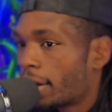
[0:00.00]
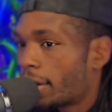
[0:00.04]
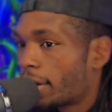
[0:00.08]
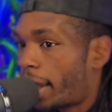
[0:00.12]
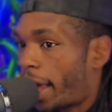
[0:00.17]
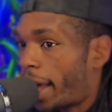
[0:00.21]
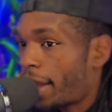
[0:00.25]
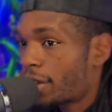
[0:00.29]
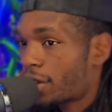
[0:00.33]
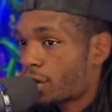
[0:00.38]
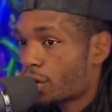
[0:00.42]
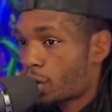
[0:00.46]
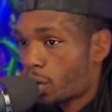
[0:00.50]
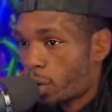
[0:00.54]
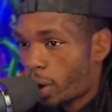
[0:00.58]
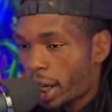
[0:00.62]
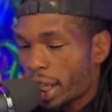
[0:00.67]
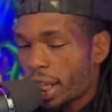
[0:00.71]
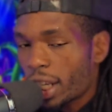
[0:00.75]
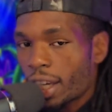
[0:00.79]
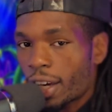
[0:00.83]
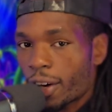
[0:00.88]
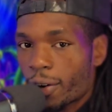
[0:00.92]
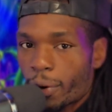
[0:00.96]
That's
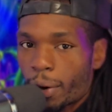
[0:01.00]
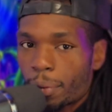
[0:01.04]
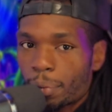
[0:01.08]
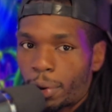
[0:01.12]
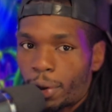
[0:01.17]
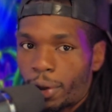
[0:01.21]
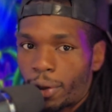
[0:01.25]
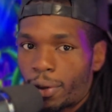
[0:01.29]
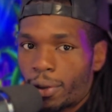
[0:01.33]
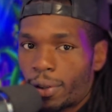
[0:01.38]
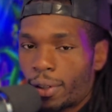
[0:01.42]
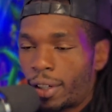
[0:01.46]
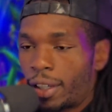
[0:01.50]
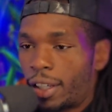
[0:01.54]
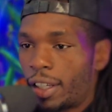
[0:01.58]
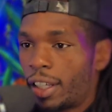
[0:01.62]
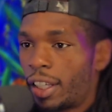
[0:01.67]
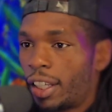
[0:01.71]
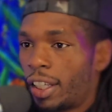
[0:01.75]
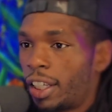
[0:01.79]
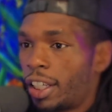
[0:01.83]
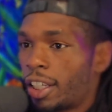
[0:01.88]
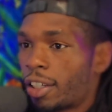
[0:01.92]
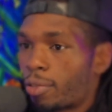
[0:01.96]
trading crypto,
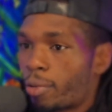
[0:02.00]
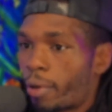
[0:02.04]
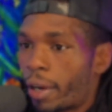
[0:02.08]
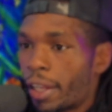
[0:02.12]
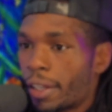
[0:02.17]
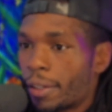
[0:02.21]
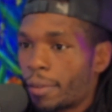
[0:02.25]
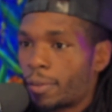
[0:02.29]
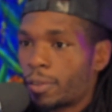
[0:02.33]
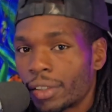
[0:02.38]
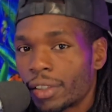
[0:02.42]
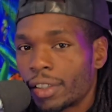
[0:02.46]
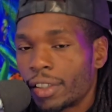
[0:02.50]
right?